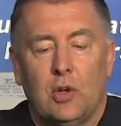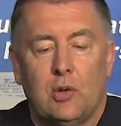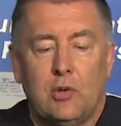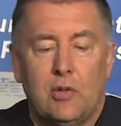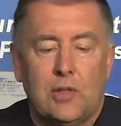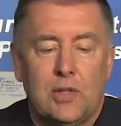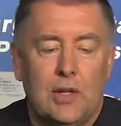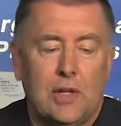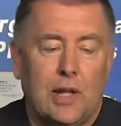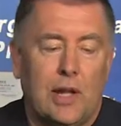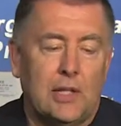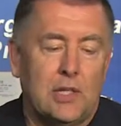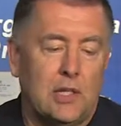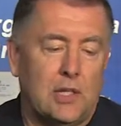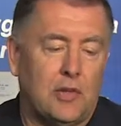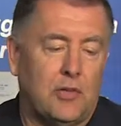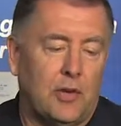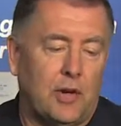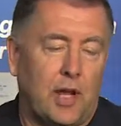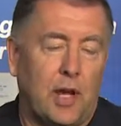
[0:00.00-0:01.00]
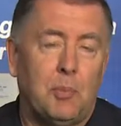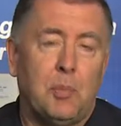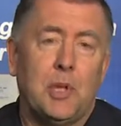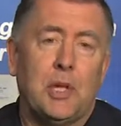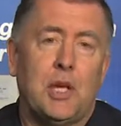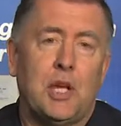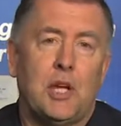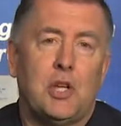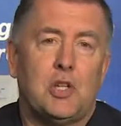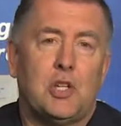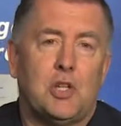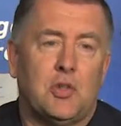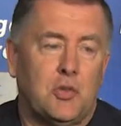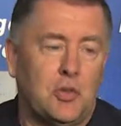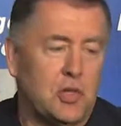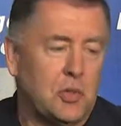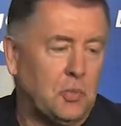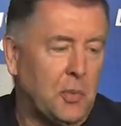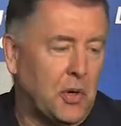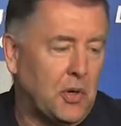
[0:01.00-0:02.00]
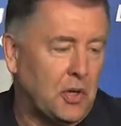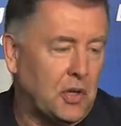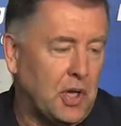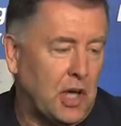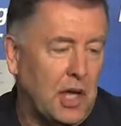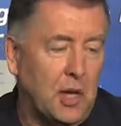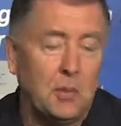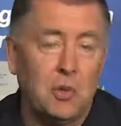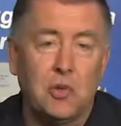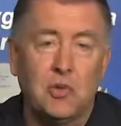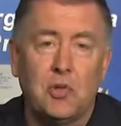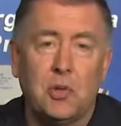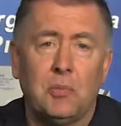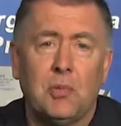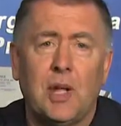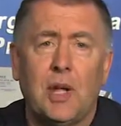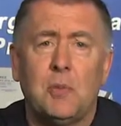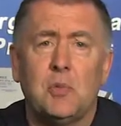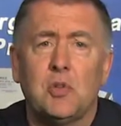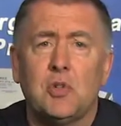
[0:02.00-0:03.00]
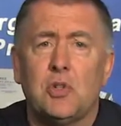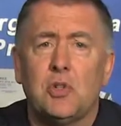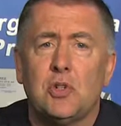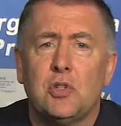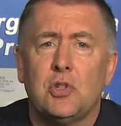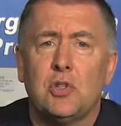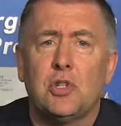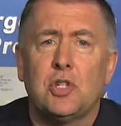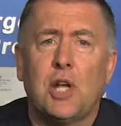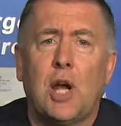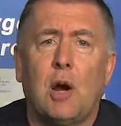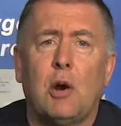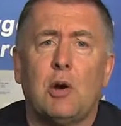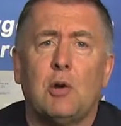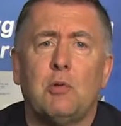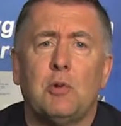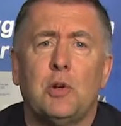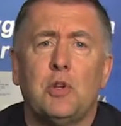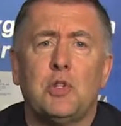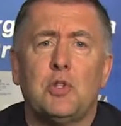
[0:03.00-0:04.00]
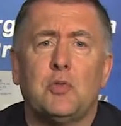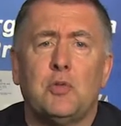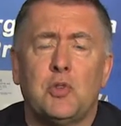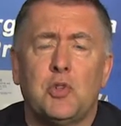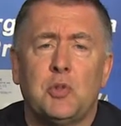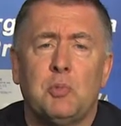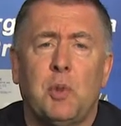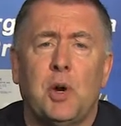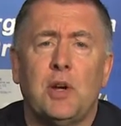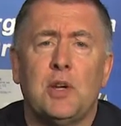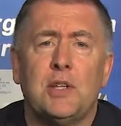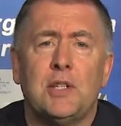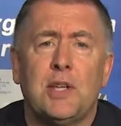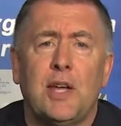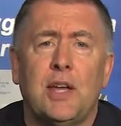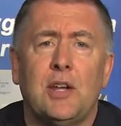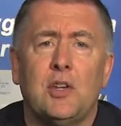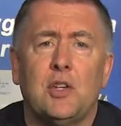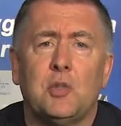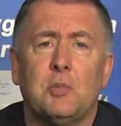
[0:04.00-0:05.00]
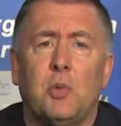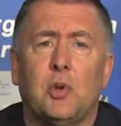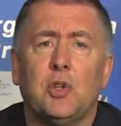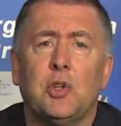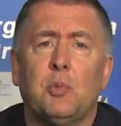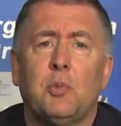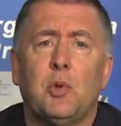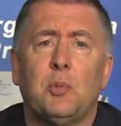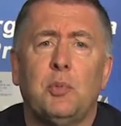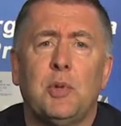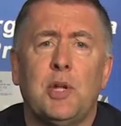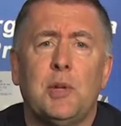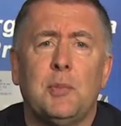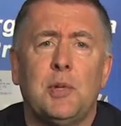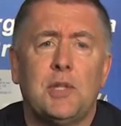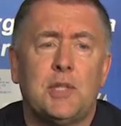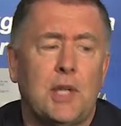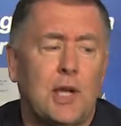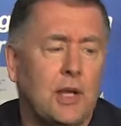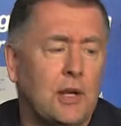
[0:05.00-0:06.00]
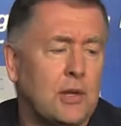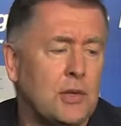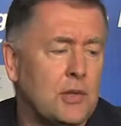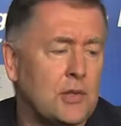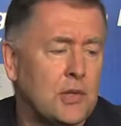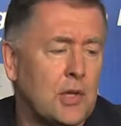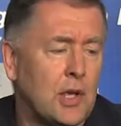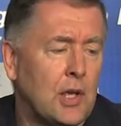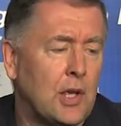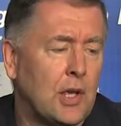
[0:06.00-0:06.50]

We've seen lots of different applications for these bundled cables. Sometimes they're tower runs for smart antennas, multiple beam antennas.